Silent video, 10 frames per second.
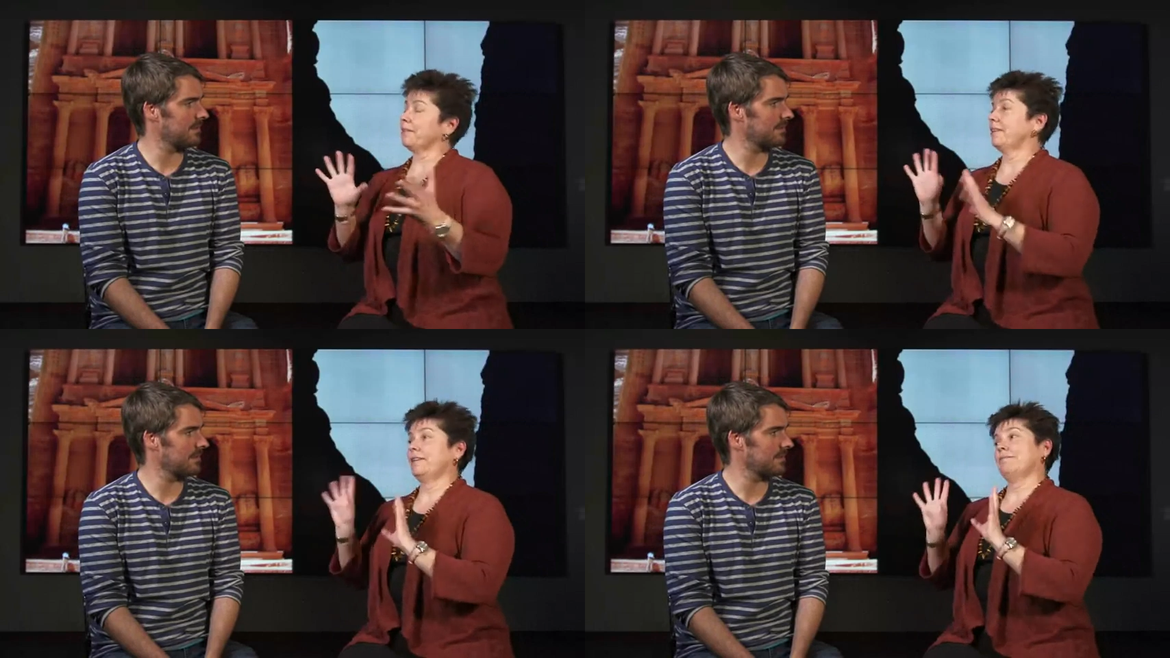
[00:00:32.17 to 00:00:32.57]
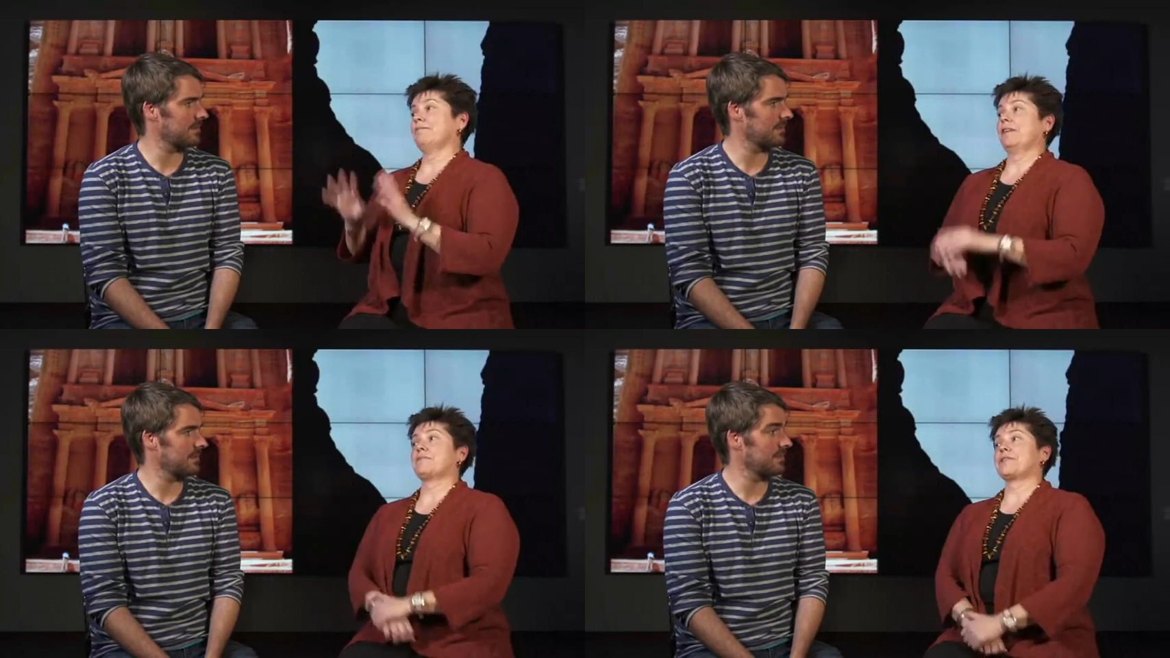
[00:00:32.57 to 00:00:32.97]
Speaker 1: thing he,
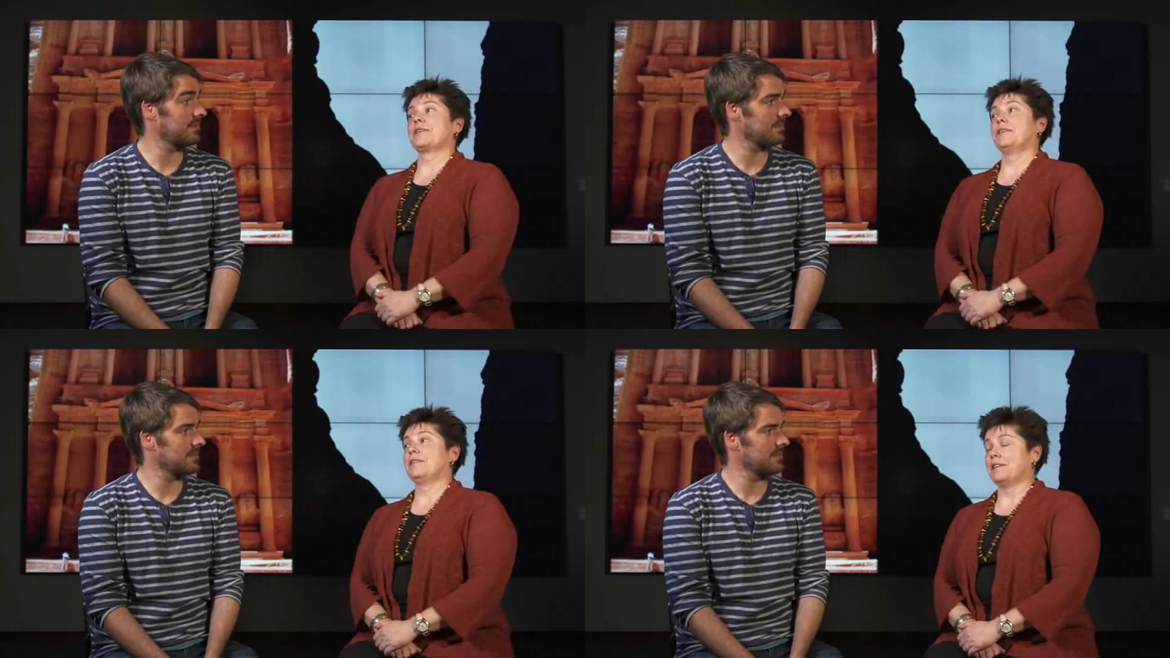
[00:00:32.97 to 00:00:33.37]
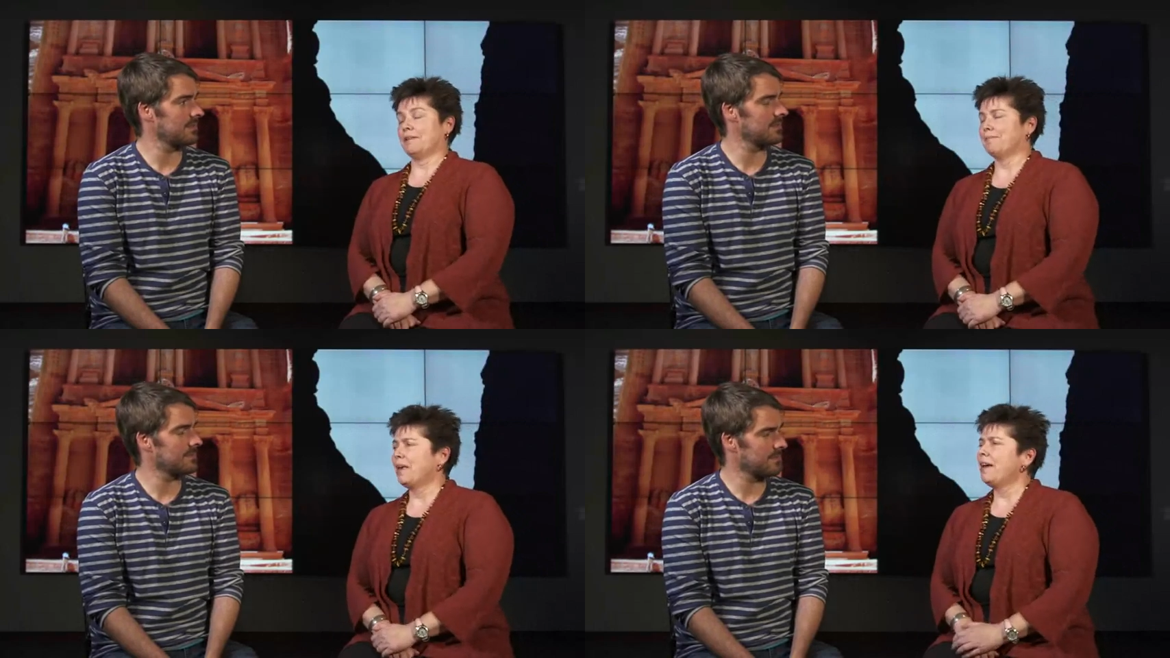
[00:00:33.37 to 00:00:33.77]
famous thing he
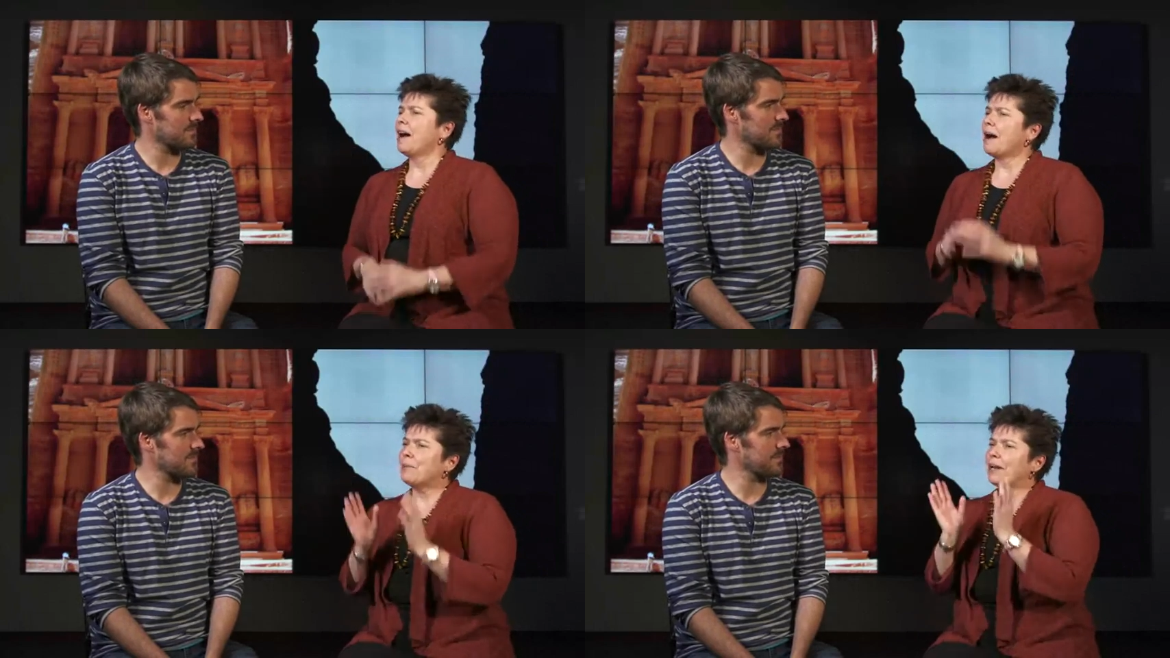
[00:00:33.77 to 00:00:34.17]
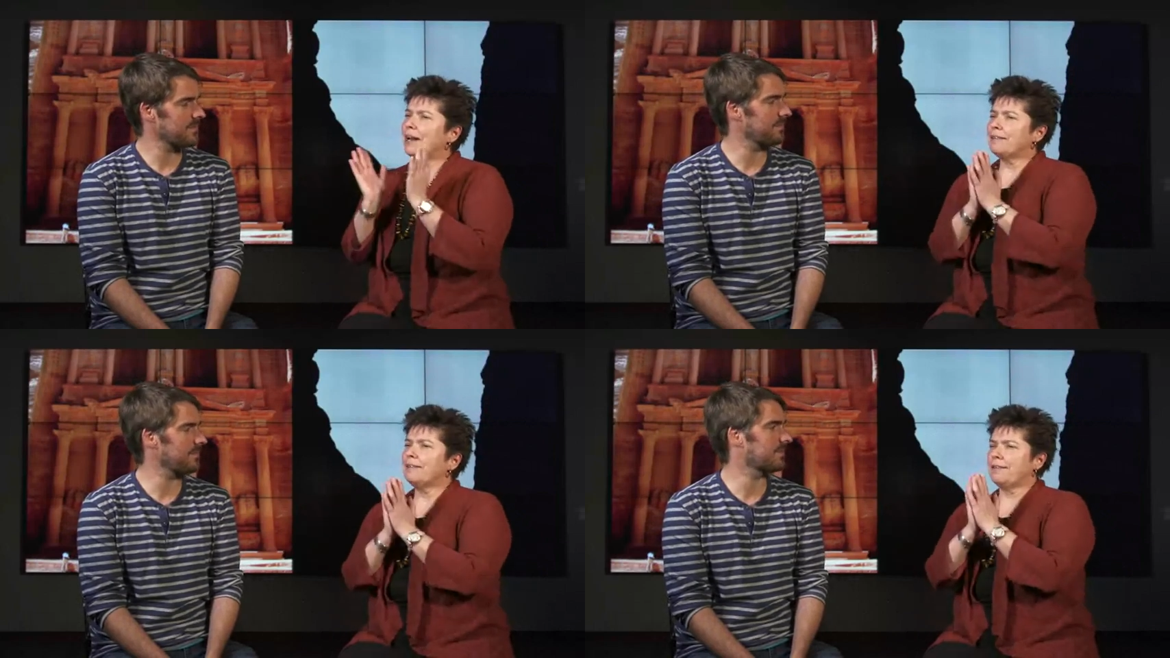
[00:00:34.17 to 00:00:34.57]
did. But
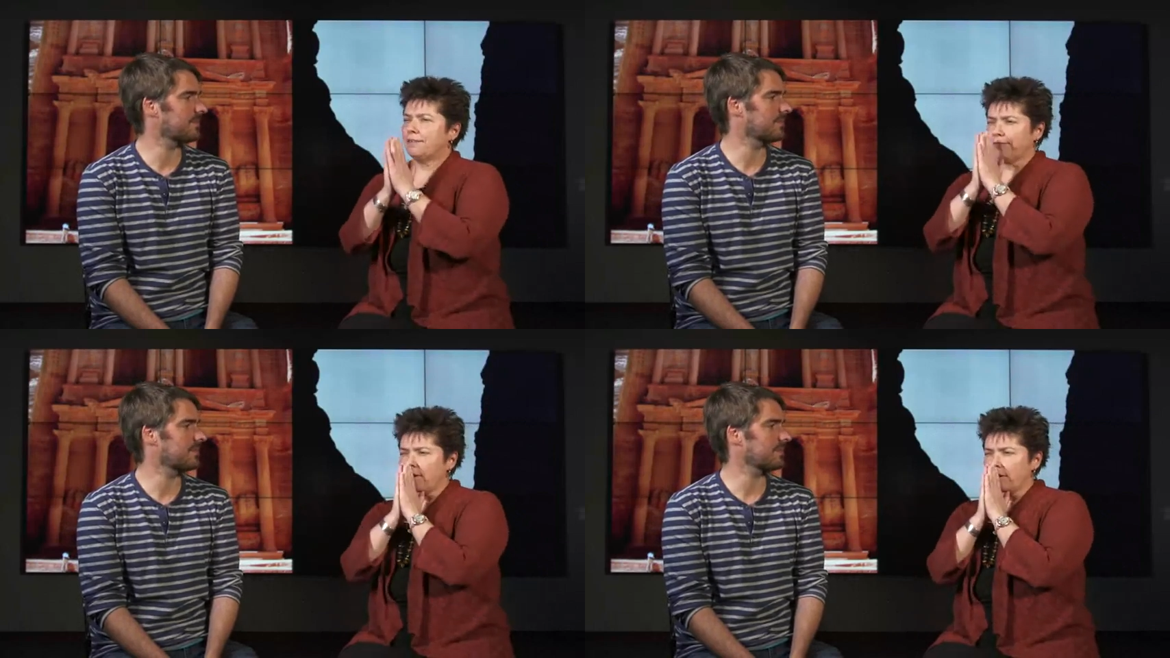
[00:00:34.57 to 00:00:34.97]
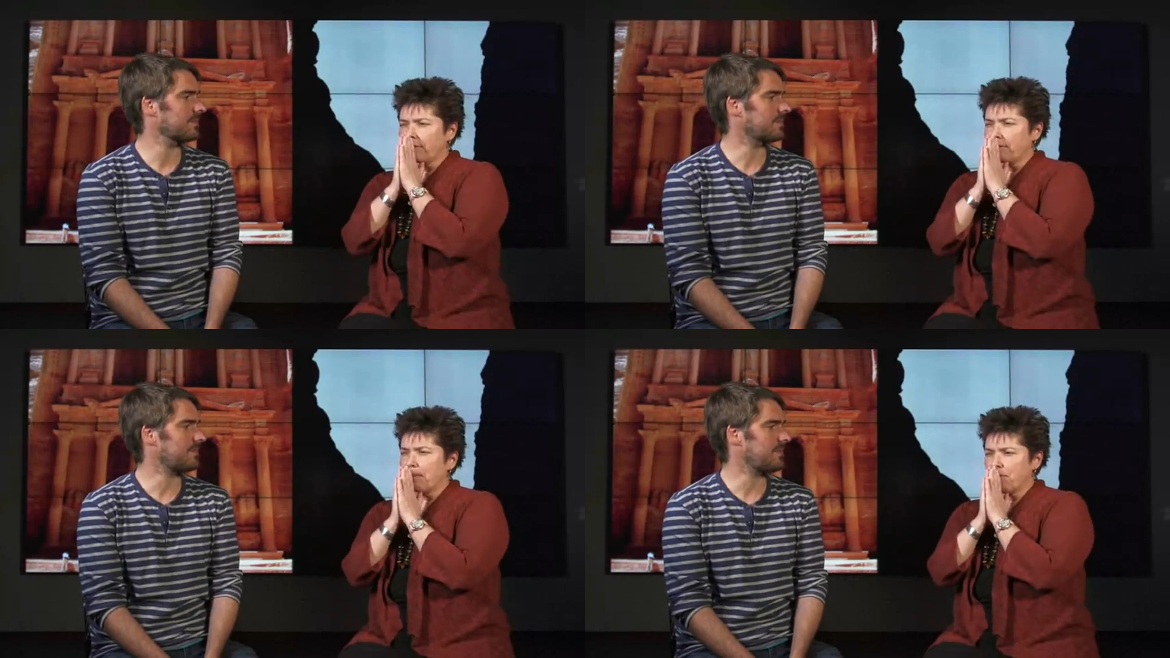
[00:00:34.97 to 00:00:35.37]
I think of all
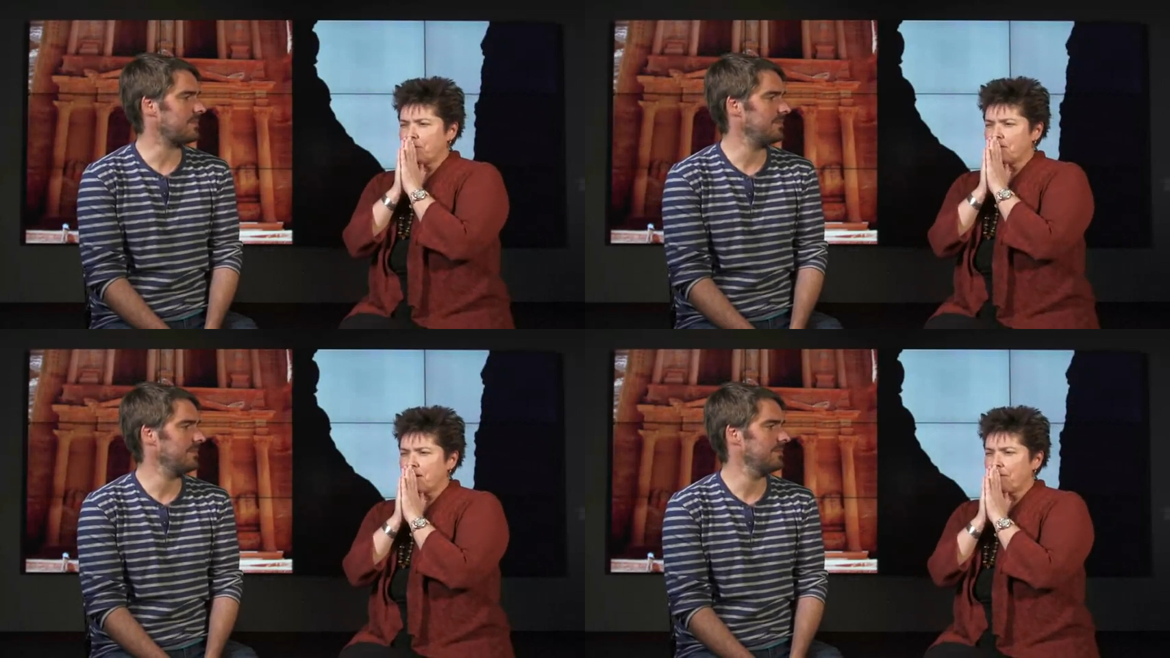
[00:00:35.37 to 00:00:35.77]
of them, I would,